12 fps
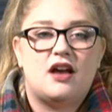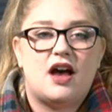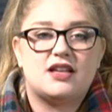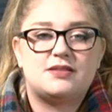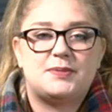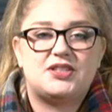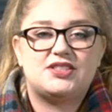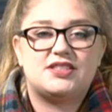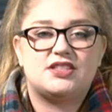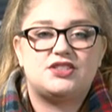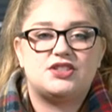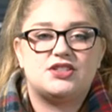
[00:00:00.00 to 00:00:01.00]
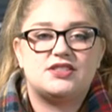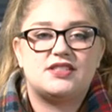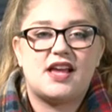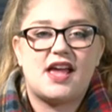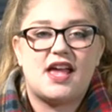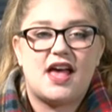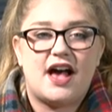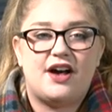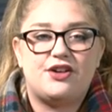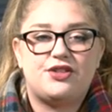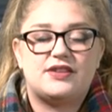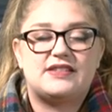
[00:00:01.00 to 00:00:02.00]
Hospital Sisters
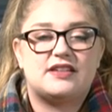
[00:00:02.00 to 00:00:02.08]
Health